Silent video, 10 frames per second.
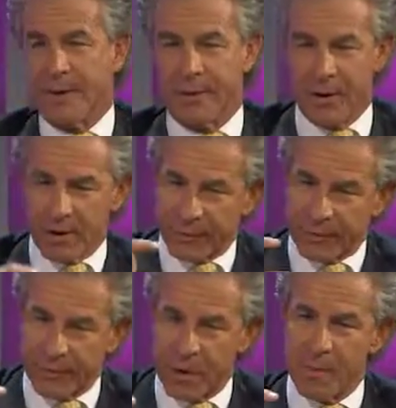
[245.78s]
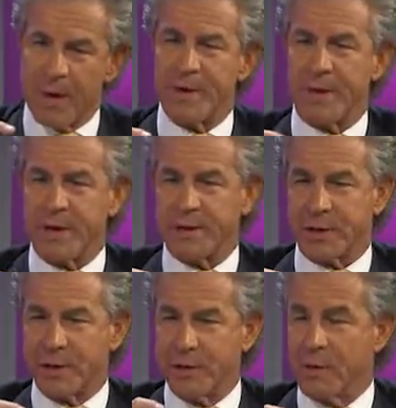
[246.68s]
There are so many things you
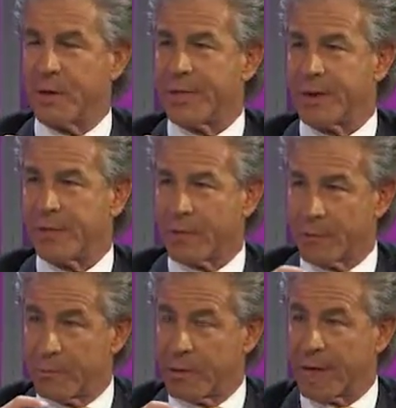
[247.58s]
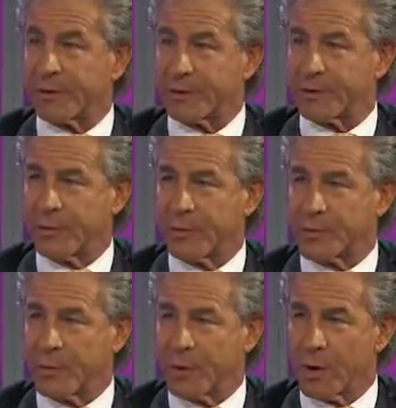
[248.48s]
can do with it for plastic
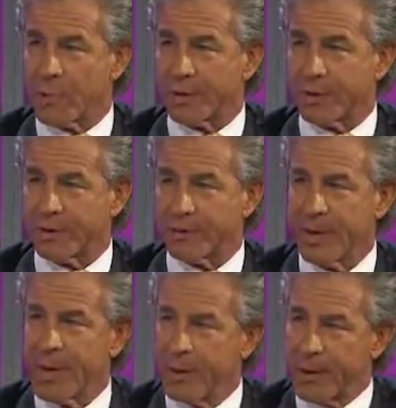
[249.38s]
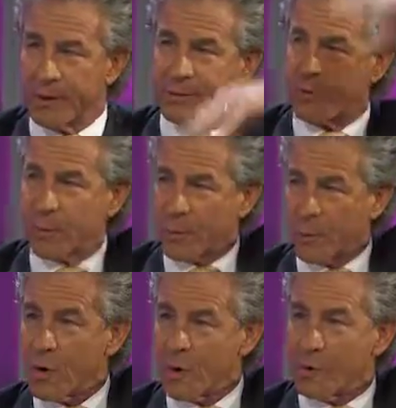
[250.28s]
surgical purposes, but it's through the
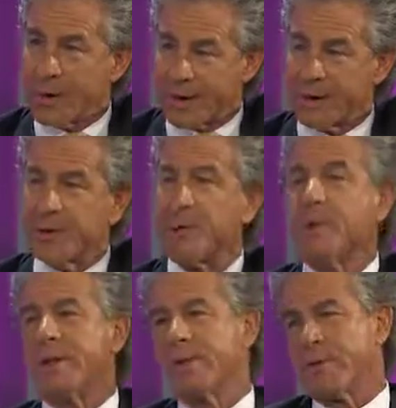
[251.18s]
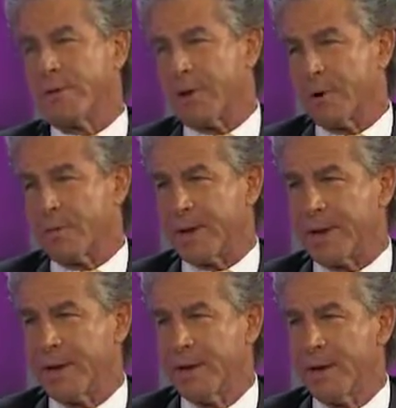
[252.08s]
roof what you can do with for therapy.
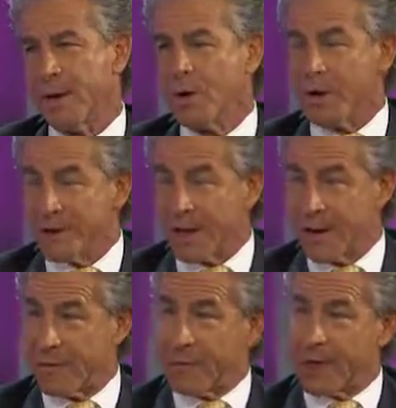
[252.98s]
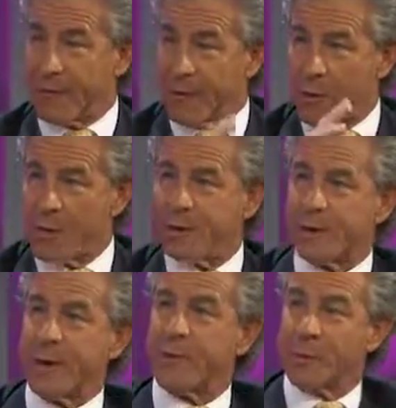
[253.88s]
We tell everybody if all we
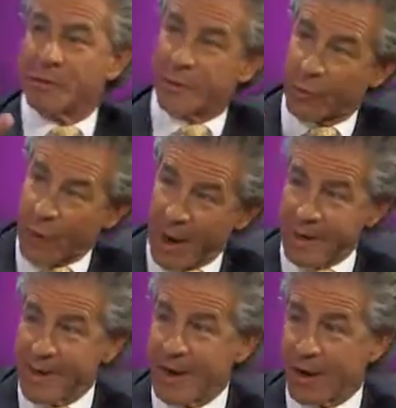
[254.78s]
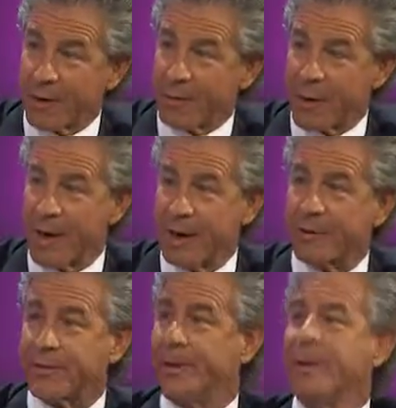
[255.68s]
treated was right knee
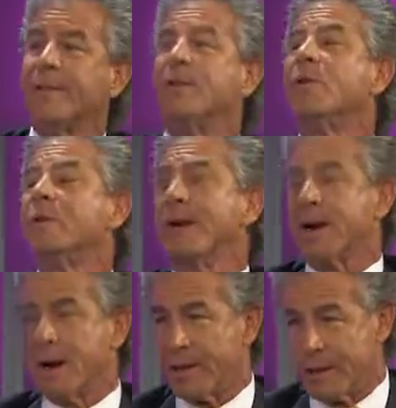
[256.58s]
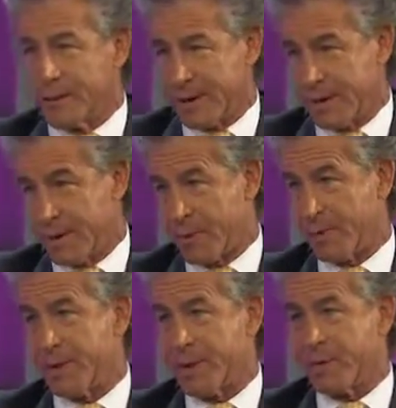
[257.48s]
arthritis, there would be an unlimited number
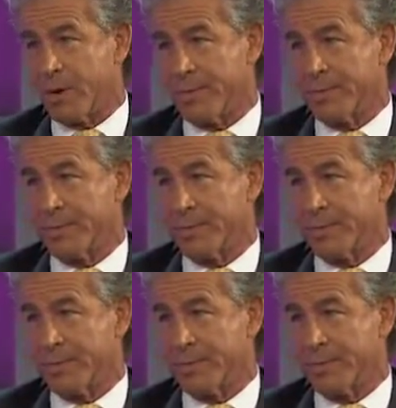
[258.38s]
of people.